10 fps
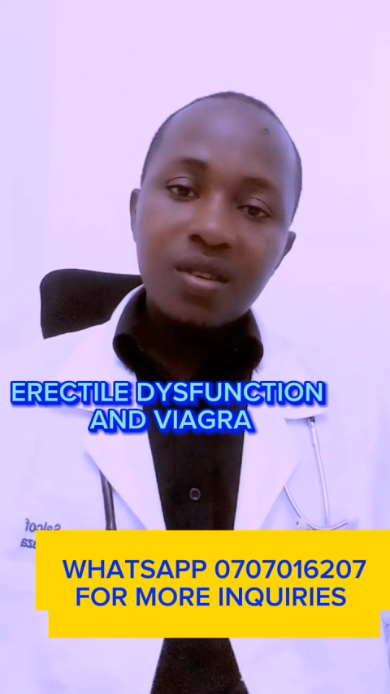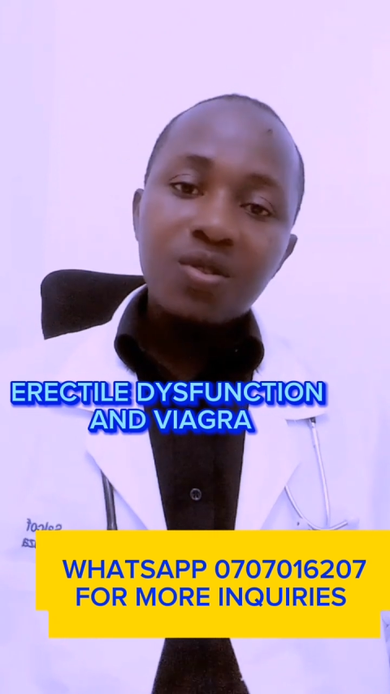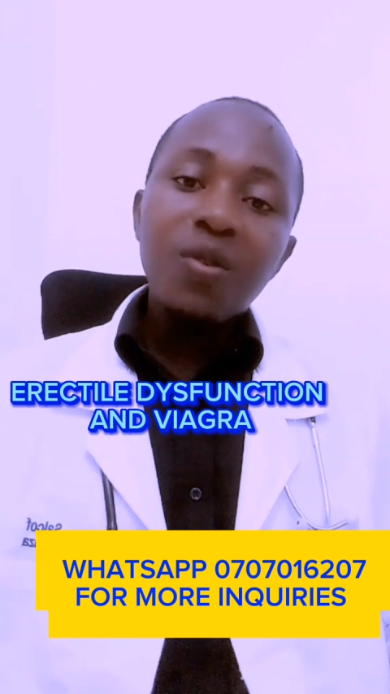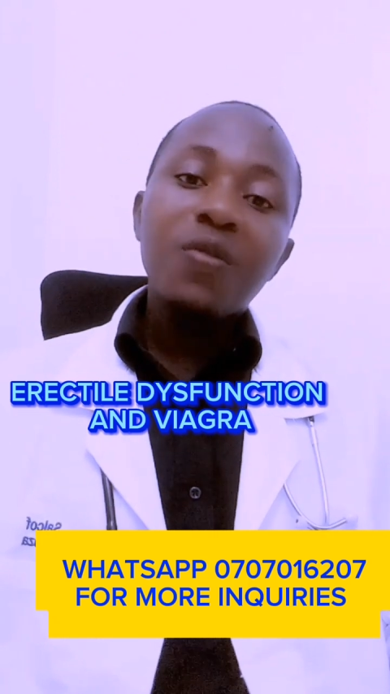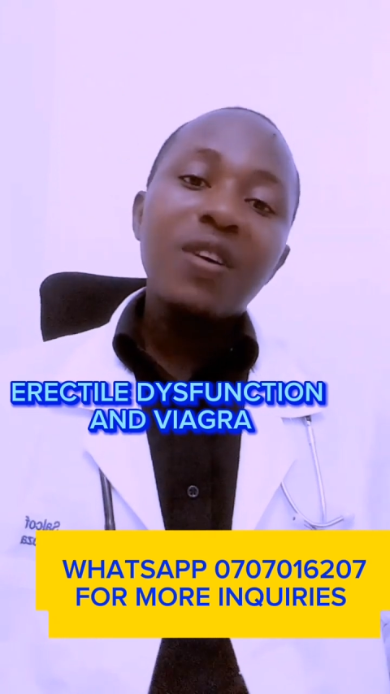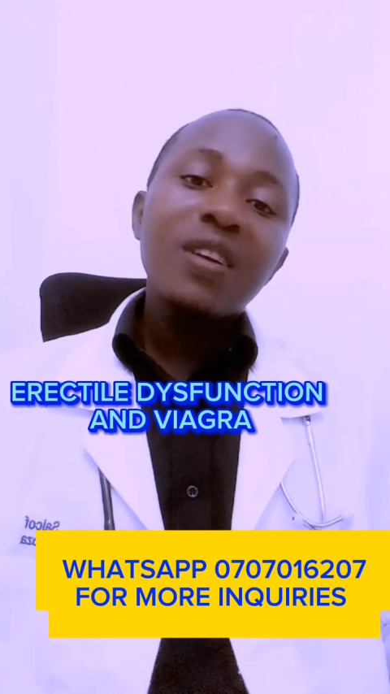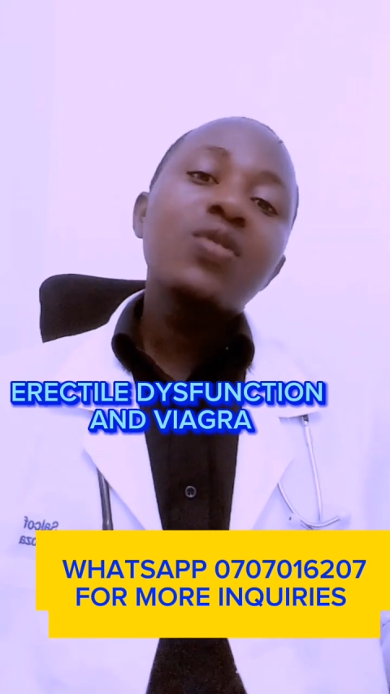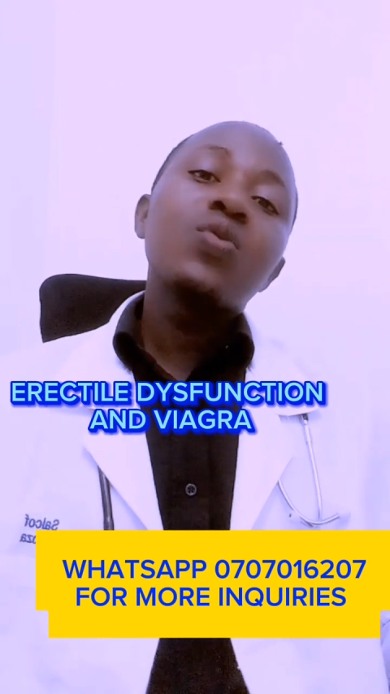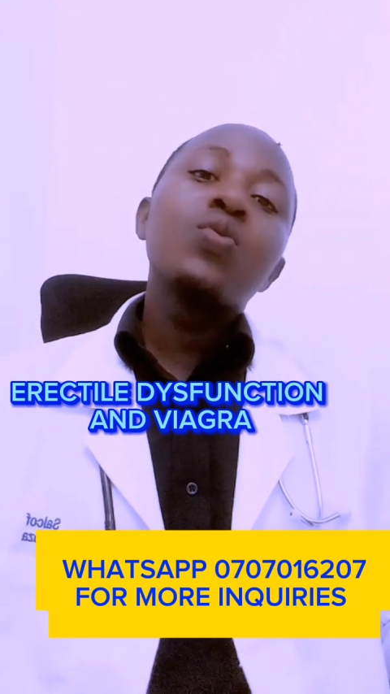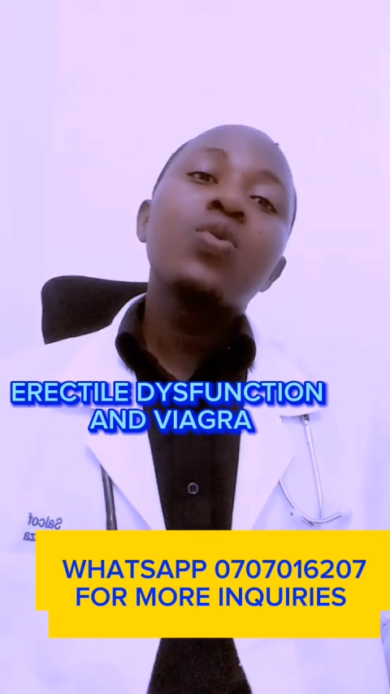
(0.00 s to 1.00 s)
So
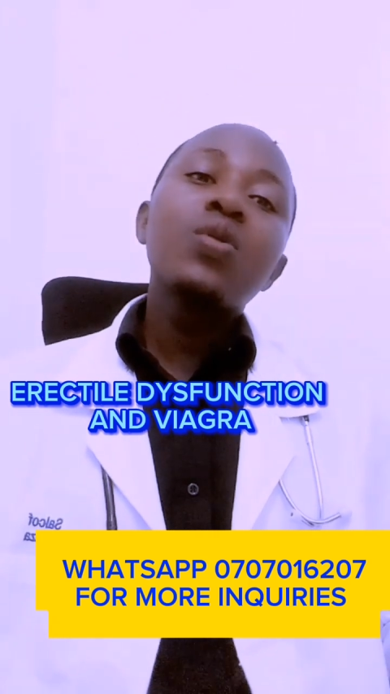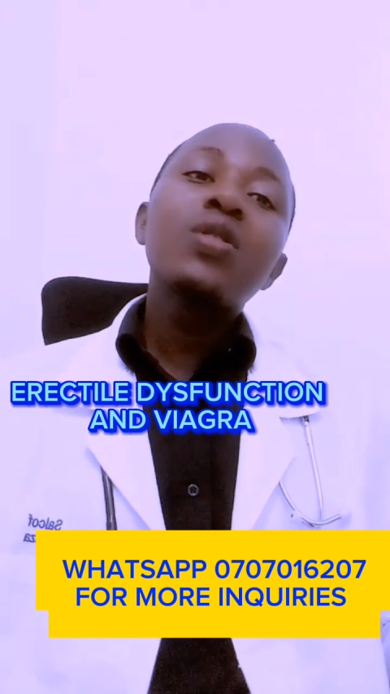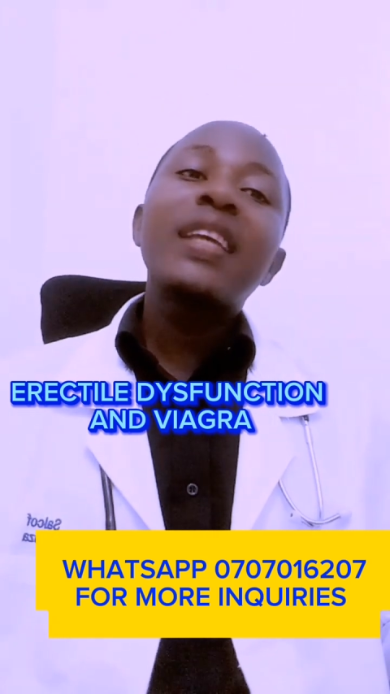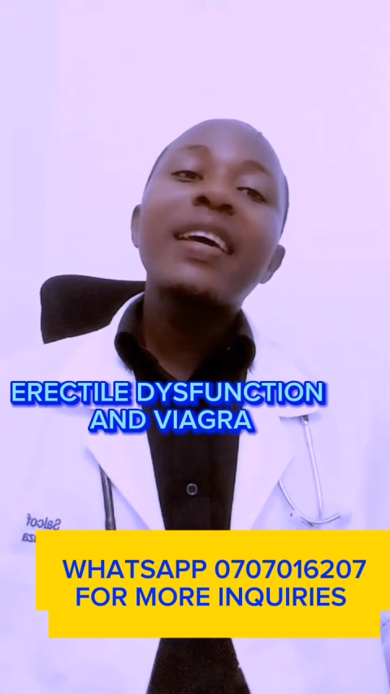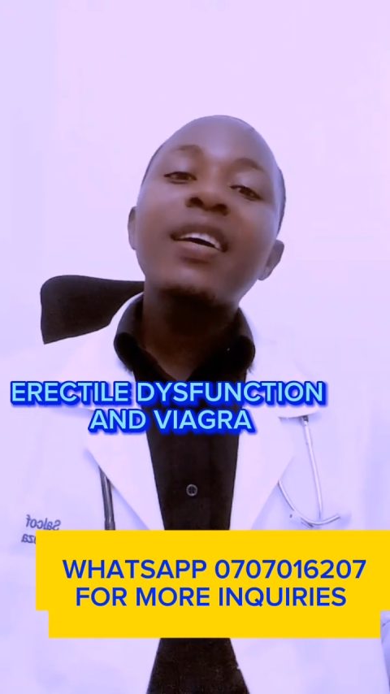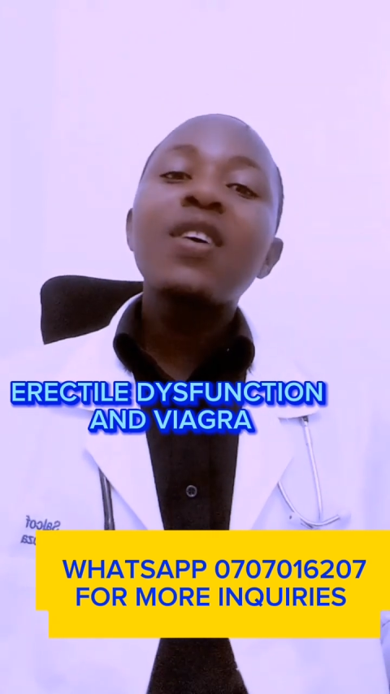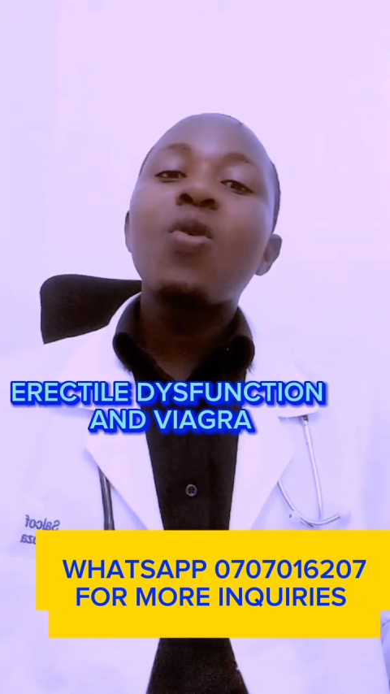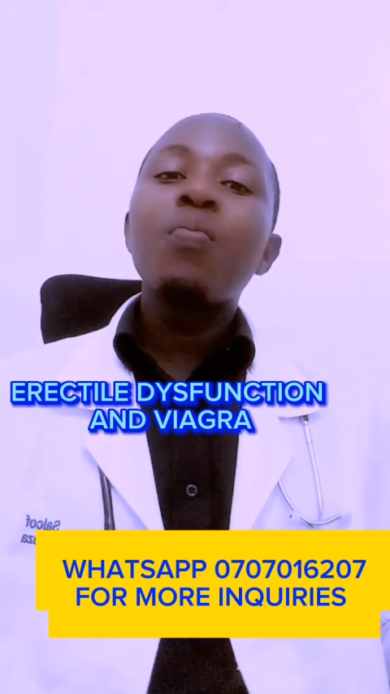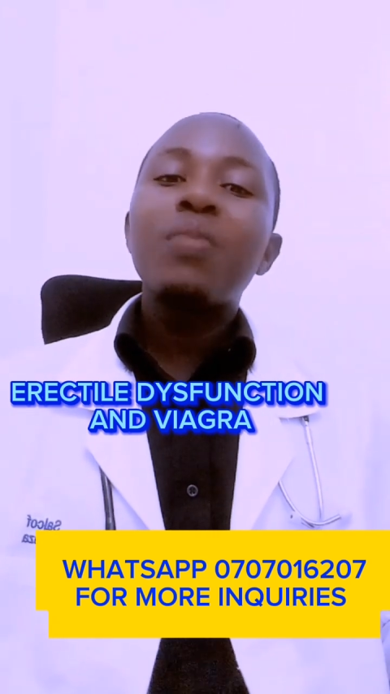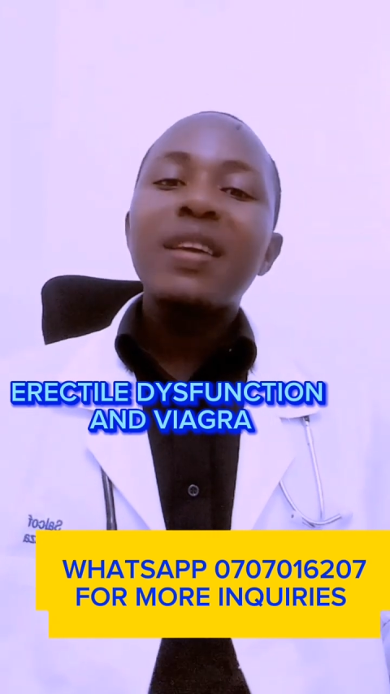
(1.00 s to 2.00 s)
first you should take
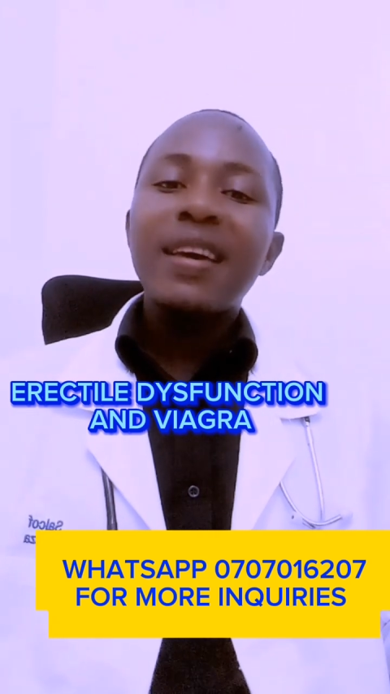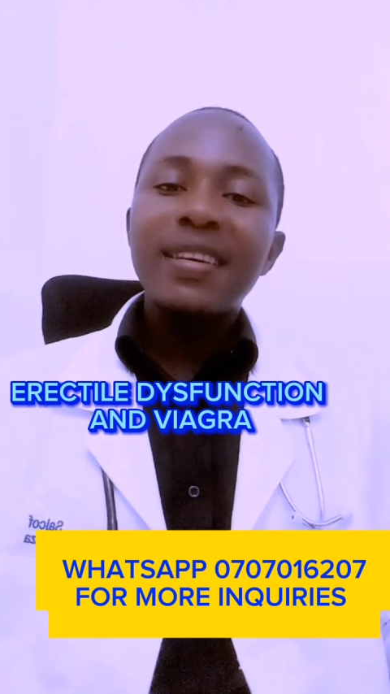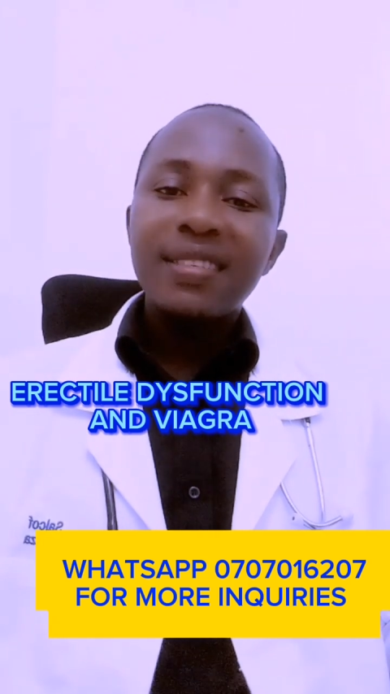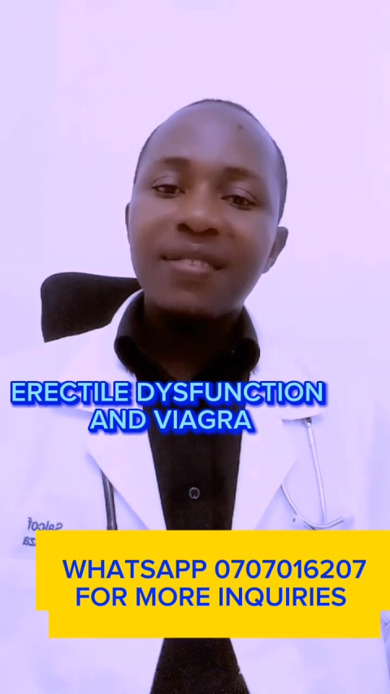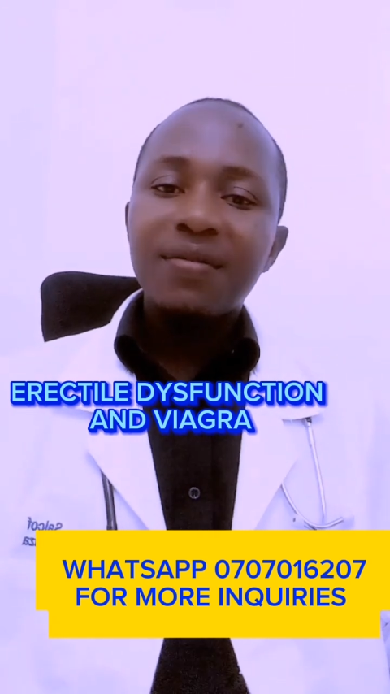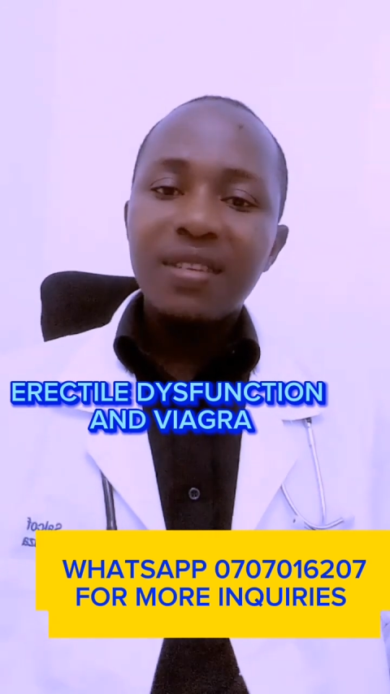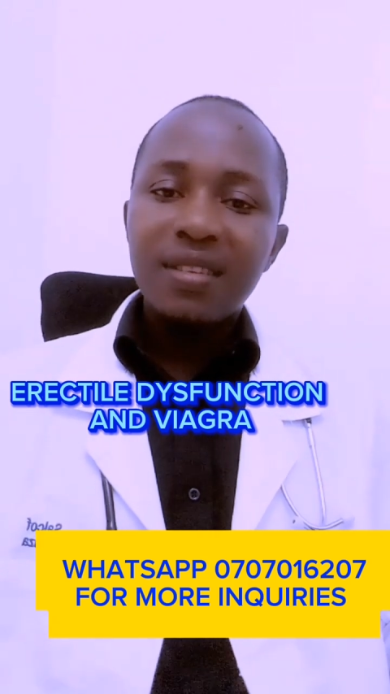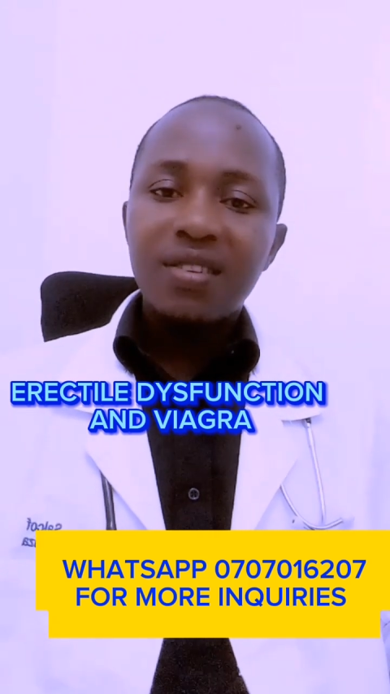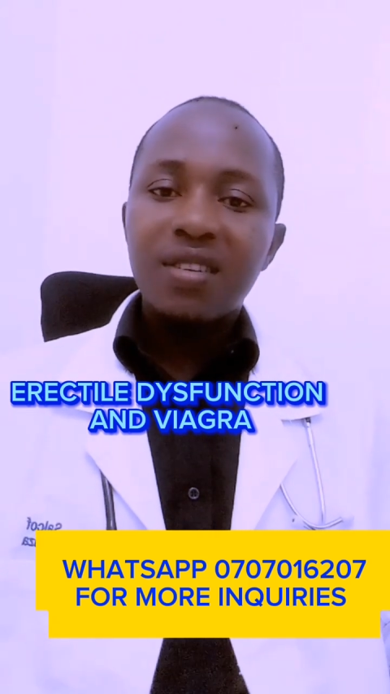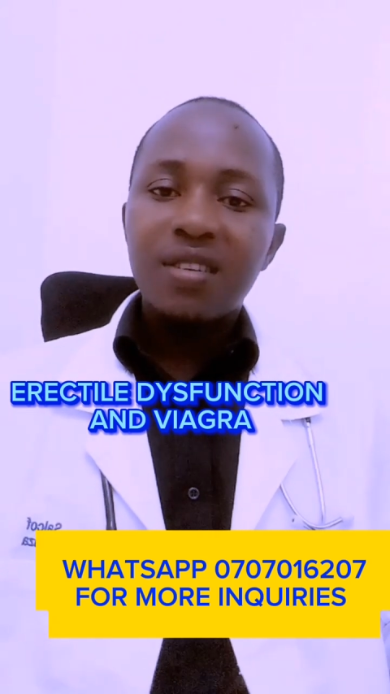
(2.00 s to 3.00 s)
comprehensive
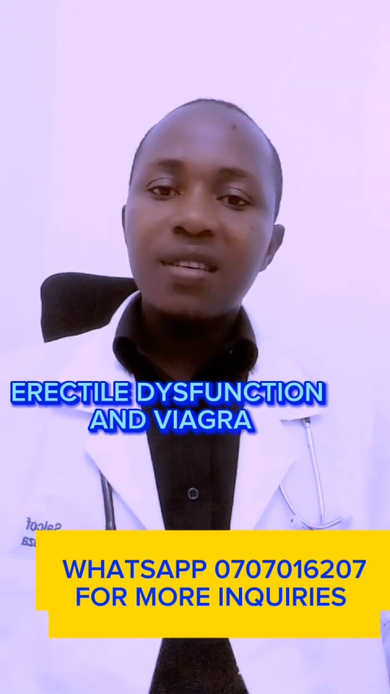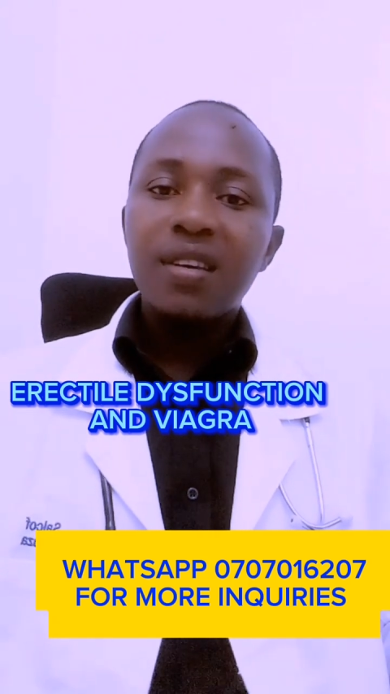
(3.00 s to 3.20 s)
history,